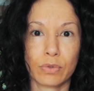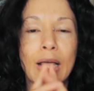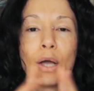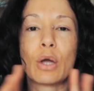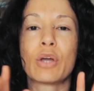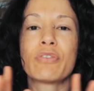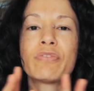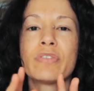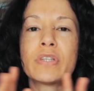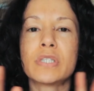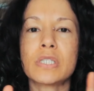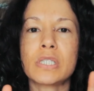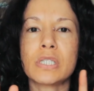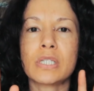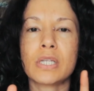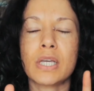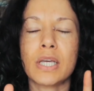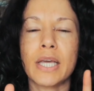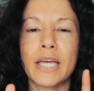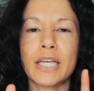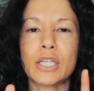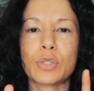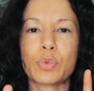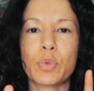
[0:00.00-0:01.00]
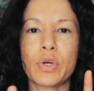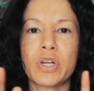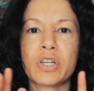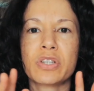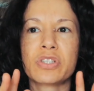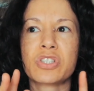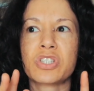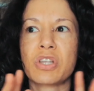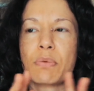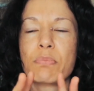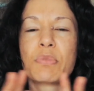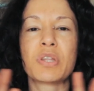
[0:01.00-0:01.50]
Now, if this is a case where
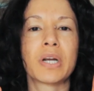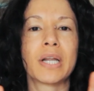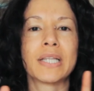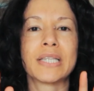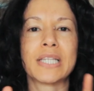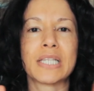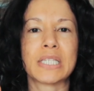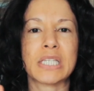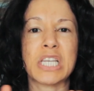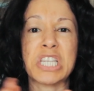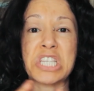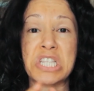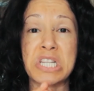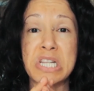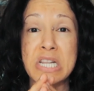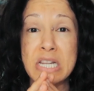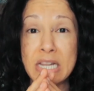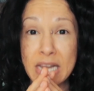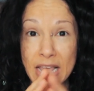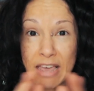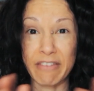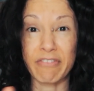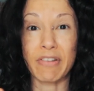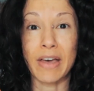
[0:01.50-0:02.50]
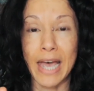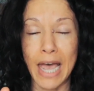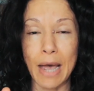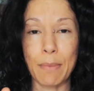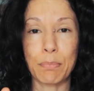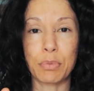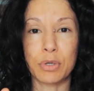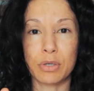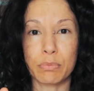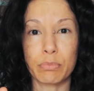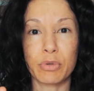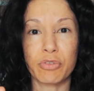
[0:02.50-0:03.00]
something like this has never
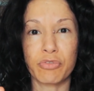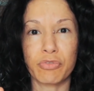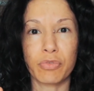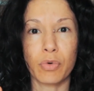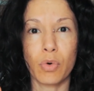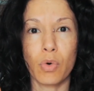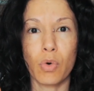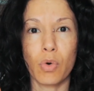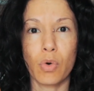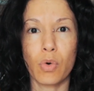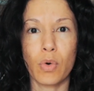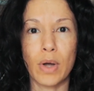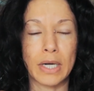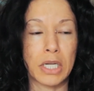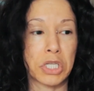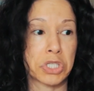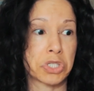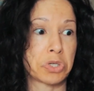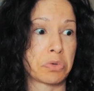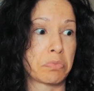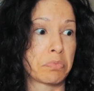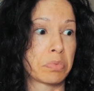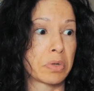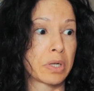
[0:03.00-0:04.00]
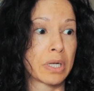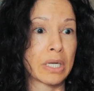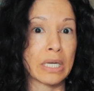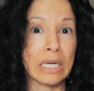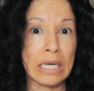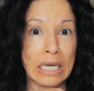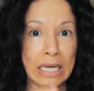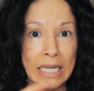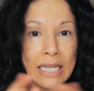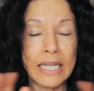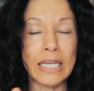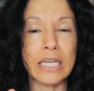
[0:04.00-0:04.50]
happened before and it's
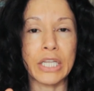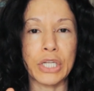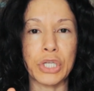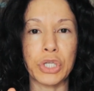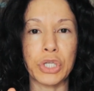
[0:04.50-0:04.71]
completely